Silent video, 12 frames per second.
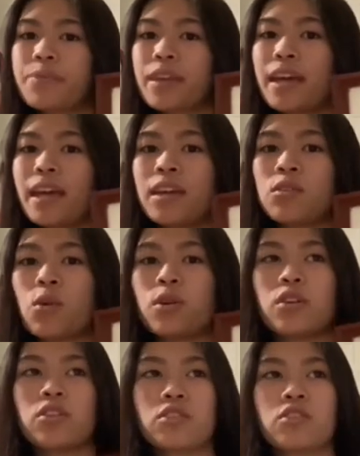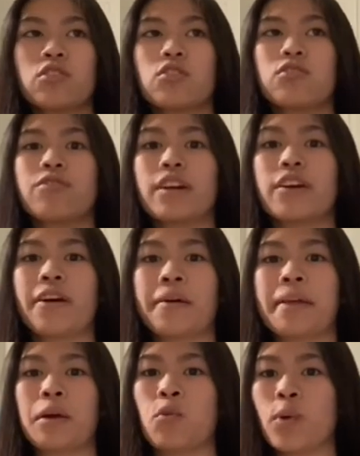in order to figure out
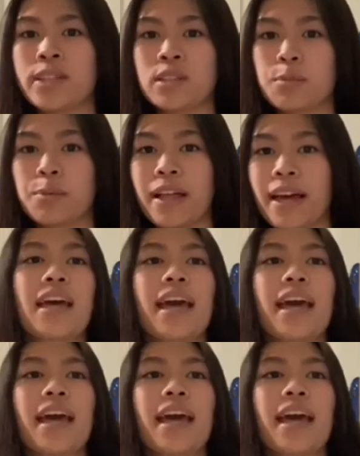like what to play.